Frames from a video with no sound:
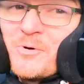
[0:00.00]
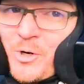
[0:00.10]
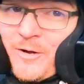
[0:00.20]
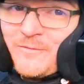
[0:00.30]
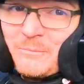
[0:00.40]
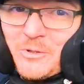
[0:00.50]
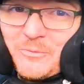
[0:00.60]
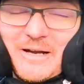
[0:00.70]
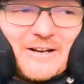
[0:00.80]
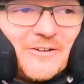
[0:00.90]
more comfortable to
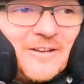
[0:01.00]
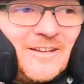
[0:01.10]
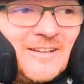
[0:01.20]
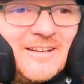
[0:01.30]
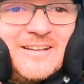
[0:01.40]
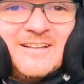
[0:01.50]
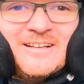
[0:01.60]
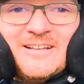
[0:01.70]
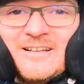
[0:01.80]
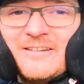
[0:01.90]
ride on.
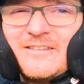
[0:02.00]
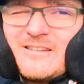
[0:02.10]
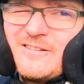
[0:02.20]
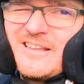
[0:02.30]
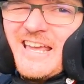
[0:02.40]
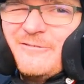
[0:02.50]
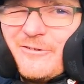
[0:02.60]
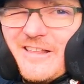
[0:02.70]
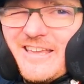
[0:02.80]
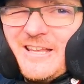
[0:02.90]
This is again for
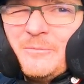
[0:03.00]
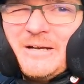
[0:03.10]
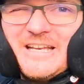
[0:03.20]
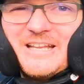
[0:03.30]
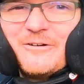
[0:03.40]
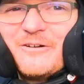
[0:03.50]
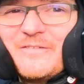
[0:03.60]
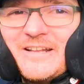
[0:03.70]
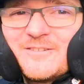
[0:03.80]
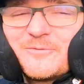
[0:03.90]
like intermediate or
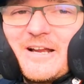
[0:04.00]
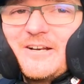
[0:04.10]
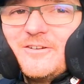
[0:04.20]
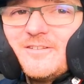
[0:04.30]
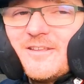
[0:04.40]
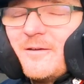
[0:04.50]
advanced riders